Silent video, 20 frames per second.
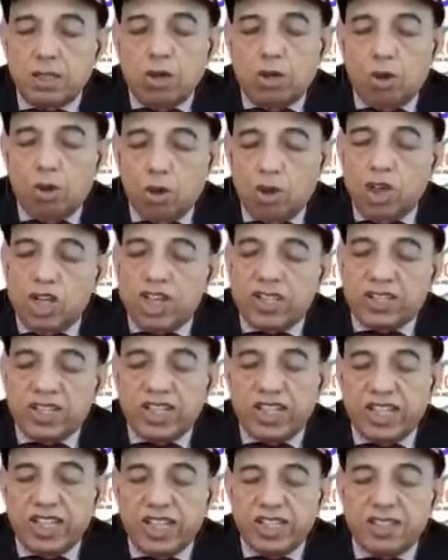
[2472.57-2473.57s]
only
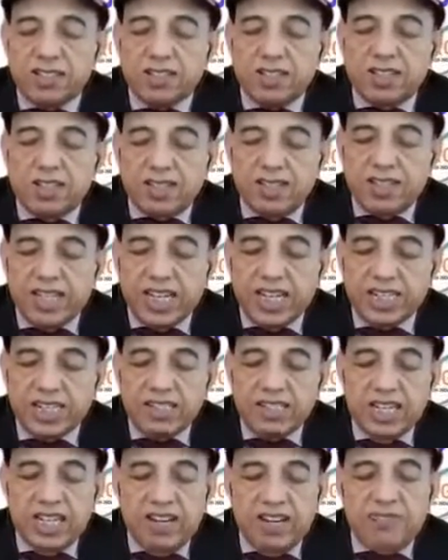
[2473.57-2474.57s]
thing is that
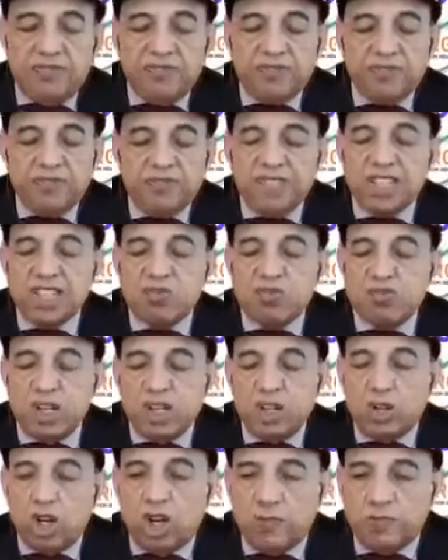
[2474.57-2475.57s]
if this will
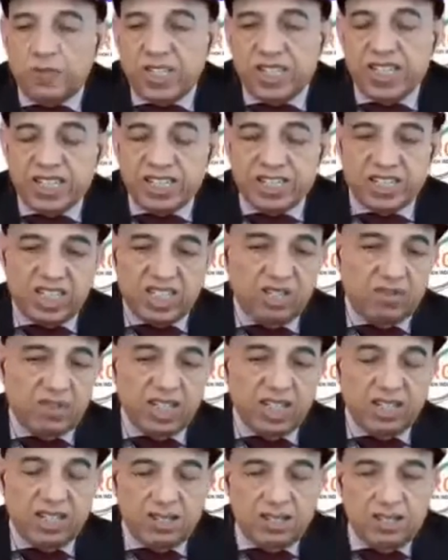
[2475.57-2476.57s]
not be that
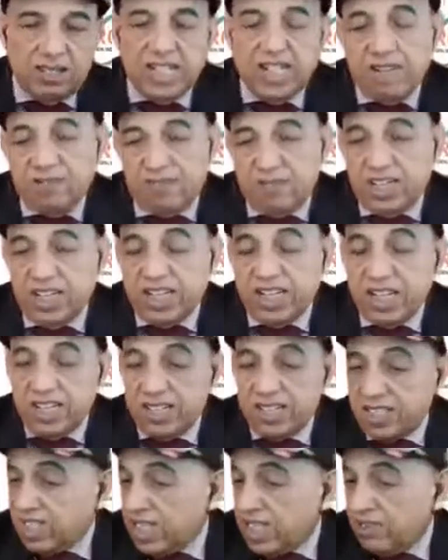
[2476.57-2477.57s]
severe, then we can
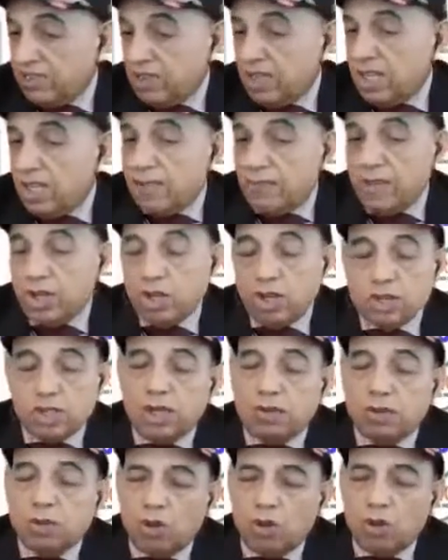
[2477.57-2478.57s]
save, because
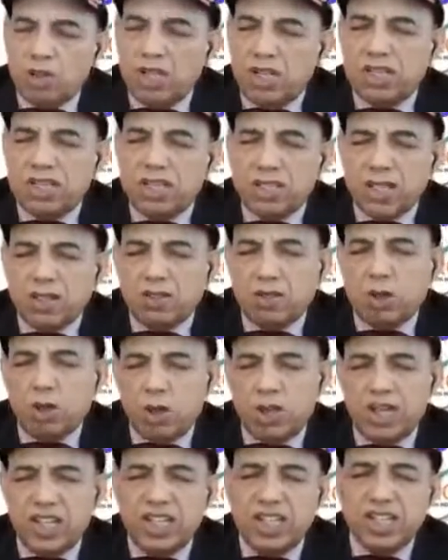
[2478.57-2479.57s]
the colleges have
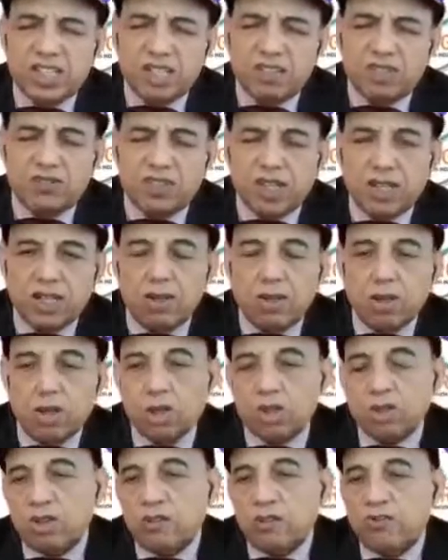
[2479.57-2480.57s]
already suffered
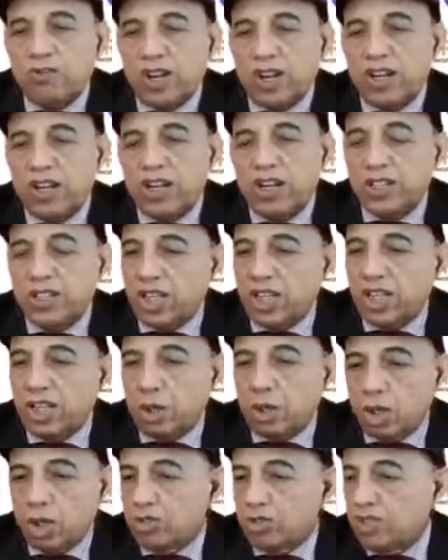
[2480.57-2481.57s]
lots of financial
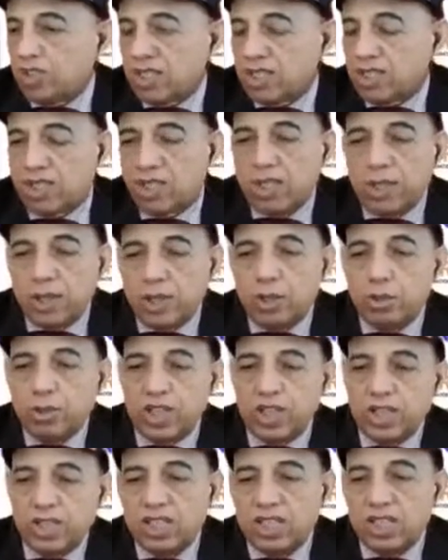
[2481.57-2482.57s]
losses during
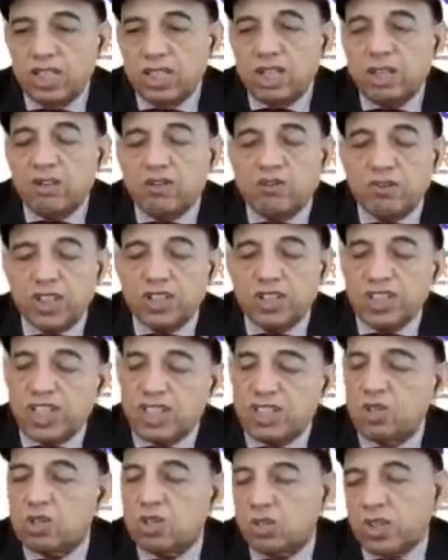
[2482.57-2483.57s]
this first and
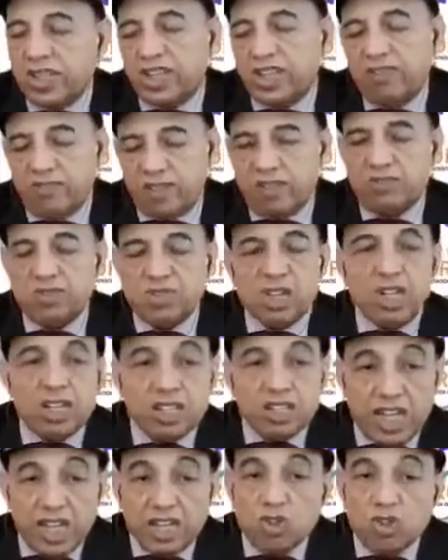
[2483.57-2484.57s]
second waves.
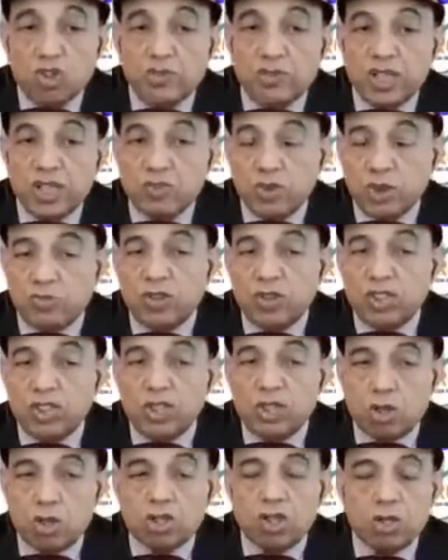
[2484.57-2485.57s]
Thank you very much, Professor
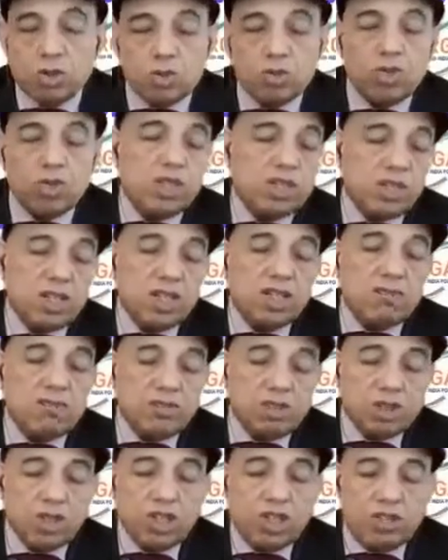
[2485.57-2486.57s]
Dr. Sudhir Saran,
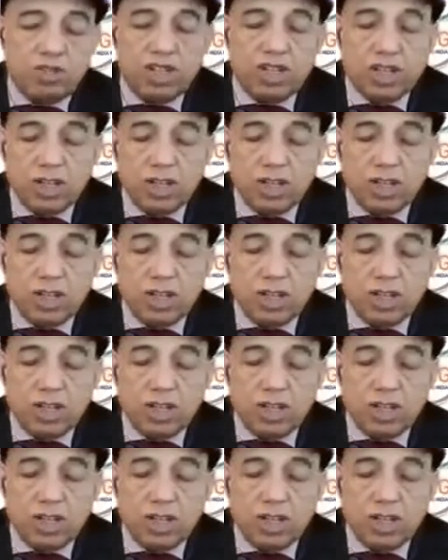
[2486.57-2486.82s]
for giving